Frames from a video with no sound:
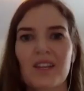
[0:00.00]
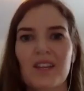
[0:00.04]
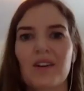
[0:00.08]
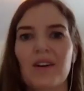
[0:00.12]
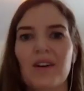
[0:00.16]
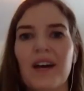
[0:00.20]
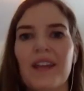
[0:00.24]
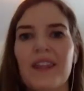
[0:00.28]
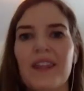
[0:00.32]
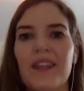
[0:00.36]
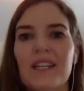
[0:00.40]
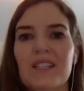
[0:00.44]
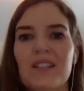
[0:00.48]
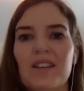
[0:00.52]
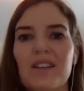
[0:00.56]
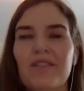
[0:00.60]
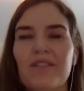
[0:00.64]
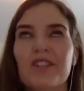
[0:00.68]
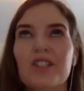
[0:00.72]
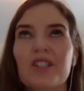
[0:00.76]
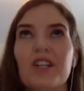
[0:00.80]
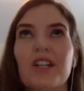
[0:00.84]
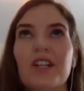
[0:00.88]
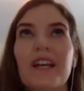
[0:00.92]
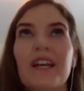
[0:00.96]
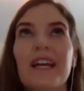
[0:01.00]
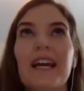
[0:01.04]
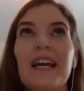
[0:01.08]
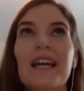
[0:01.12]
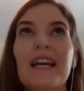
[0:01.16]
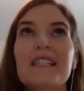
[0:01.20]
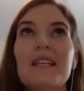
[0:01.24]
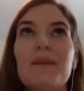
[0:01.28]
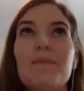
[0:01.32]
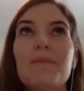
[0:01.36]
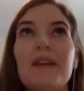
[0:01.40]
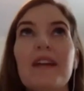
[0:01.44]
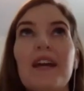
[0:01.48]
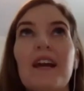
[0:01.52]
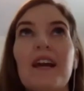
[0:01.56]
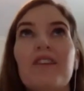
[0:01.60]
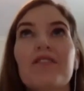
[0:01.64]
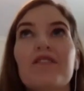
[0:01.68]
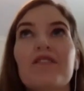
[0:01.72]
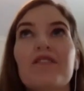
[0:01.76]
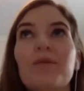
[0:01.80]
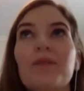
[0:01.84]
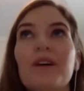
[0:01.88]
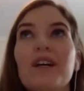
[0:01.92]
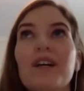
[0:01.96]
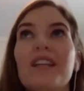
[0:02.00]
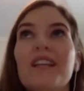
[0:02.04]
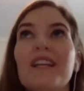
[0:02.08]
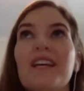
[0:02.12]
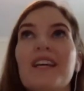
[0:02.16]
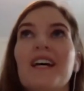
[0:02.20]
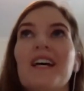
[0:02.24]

I think so for sure. Like, I guess I'd be careful with